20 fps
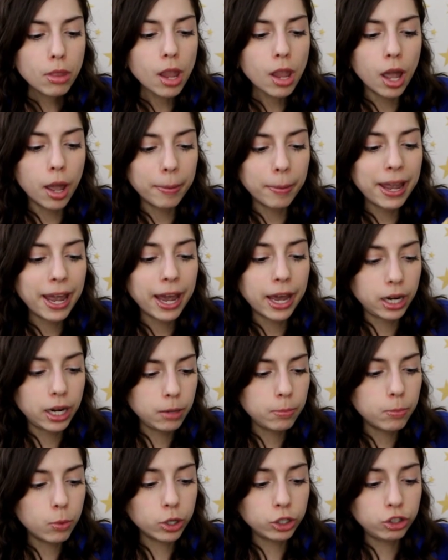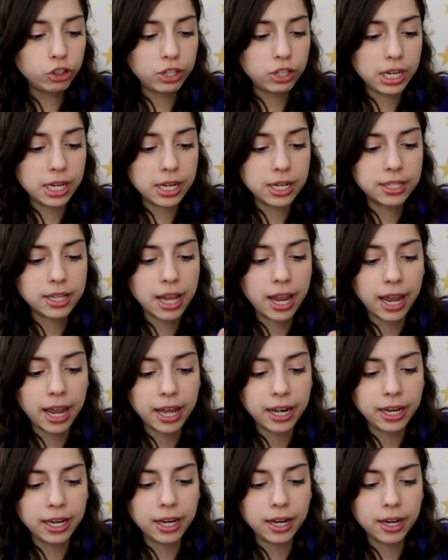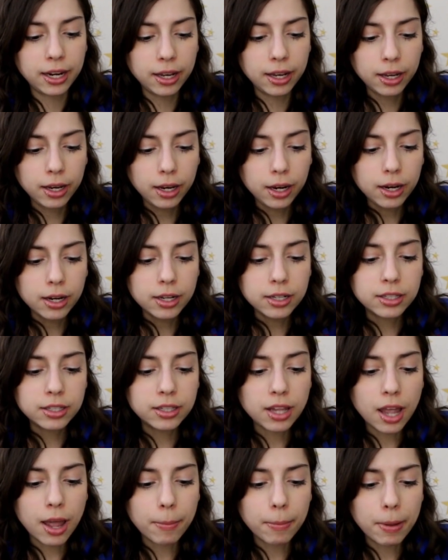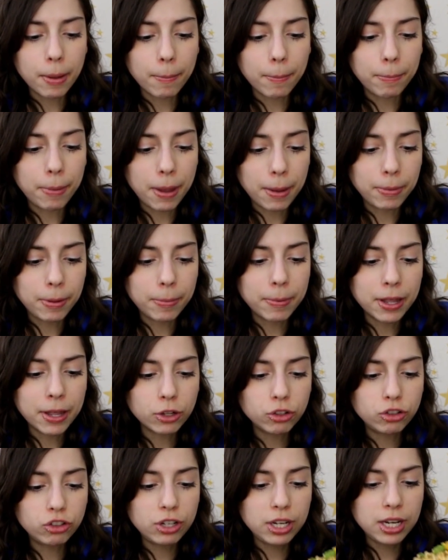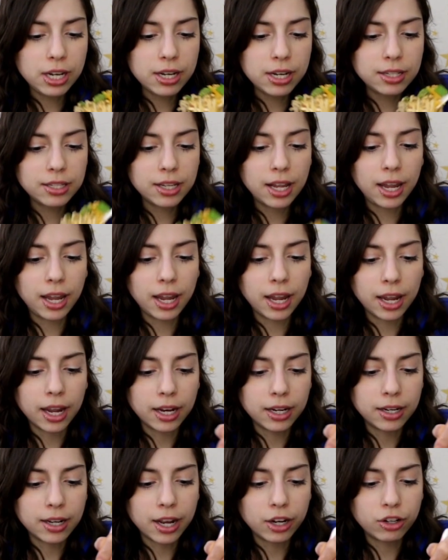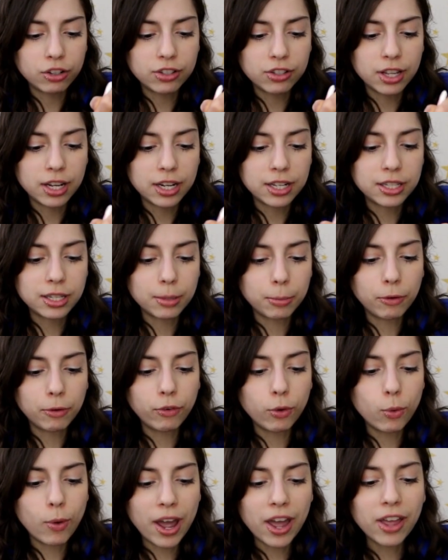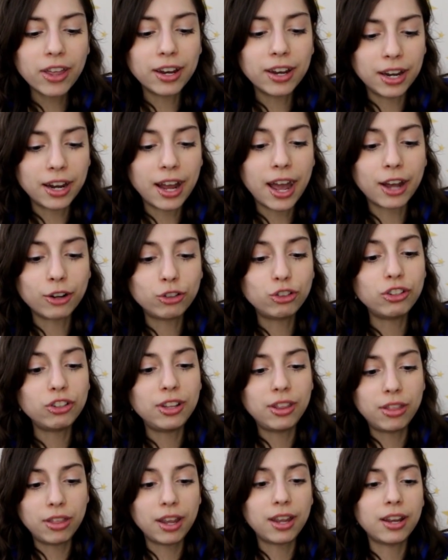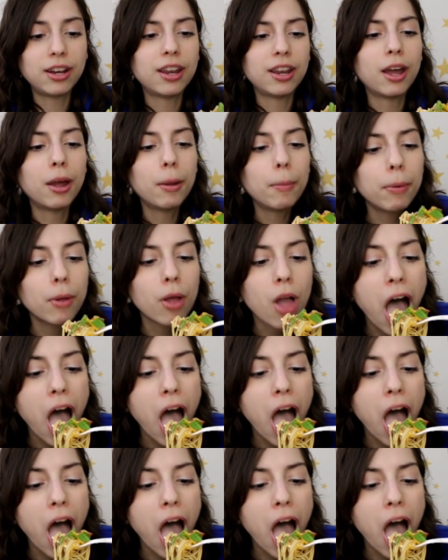I added more cheese. I added some Baby Bell cheese and I just let it simmer for a while and it actually thickened up.